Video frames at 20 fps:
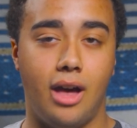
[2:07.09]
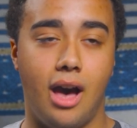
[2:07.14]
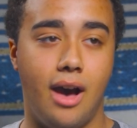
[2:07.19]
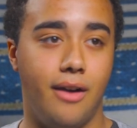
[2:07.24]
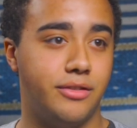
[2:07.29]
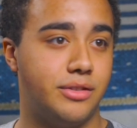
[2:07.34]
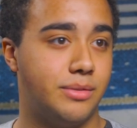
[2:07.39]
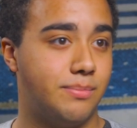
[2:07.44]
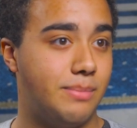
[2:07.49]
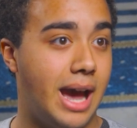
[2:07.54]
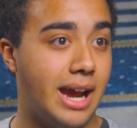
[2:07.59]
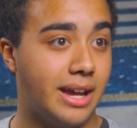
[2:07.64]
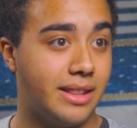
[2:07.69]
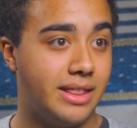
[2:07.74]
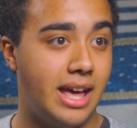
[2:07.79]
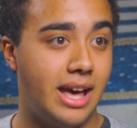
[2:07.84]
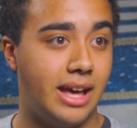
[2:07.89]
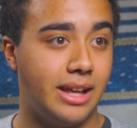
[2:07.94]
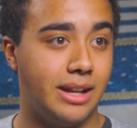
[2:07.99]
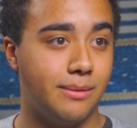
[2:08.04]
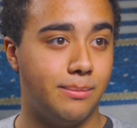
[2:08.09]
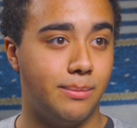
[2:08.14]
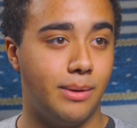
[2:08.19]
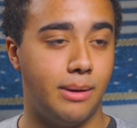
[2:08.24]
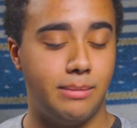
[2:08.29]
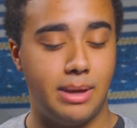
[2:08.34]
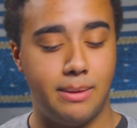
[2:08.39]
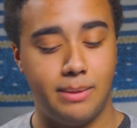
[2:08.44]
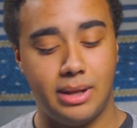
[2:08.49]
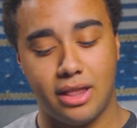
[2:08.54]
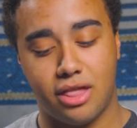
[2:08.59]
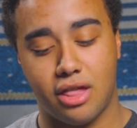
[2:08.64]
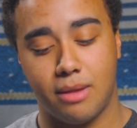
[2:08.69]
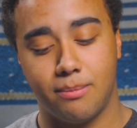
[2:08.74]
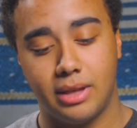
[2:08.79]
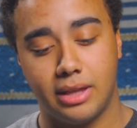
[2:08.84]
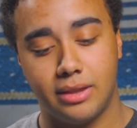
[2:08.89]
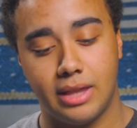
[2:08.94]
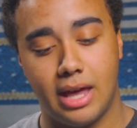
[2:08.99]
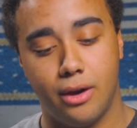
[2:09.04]
loved back then, but maybe it's
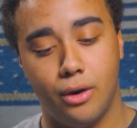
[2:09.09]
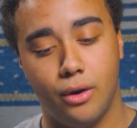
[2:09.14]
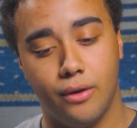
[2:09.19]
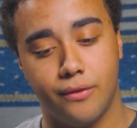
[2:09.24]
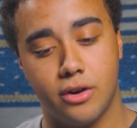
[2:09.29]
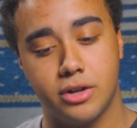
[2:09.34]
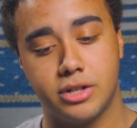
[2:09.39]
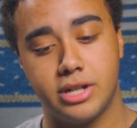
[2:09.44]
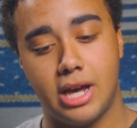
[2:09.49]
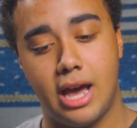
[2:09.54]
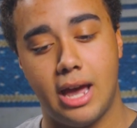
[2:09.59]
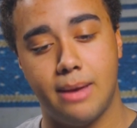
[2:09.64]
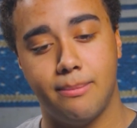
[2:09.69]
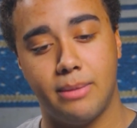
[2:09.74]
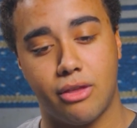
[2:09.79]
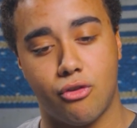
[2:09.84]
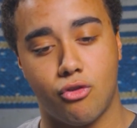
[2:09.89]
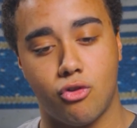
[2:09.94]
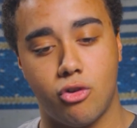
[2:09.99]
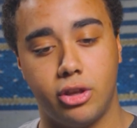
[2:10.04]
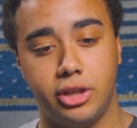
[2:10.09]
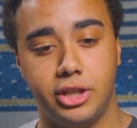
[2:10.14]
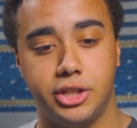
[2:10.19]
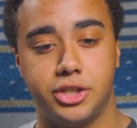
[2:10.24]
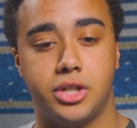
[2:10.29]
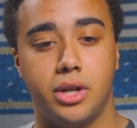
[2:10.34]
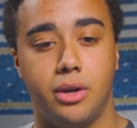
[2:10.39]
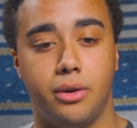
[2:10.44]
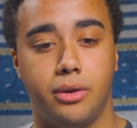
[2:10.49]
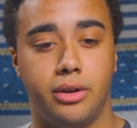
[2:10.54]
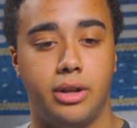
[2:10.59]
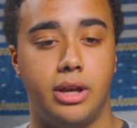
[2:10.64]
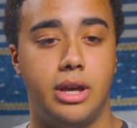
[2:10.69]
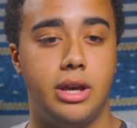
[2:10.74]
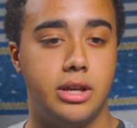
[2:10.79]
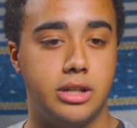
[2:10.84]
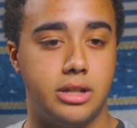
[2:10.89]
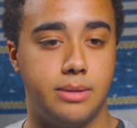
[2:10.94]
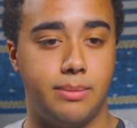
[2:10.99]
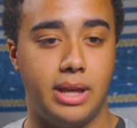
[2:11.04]
something that over time has really shown
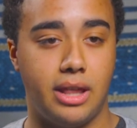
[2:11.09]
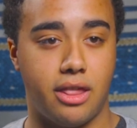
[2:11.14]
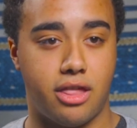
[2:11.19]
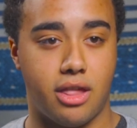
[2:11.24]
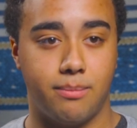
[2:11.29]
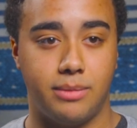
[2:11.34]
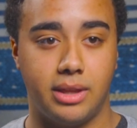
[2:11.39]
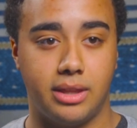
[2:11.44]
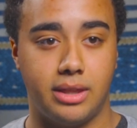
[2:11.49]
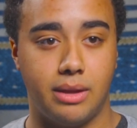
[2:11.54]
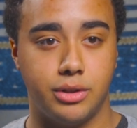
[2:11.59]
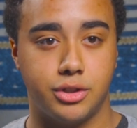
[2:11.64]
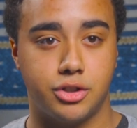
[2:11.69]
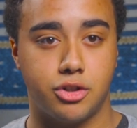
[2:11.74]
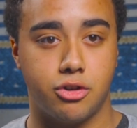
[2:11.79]
to be something that was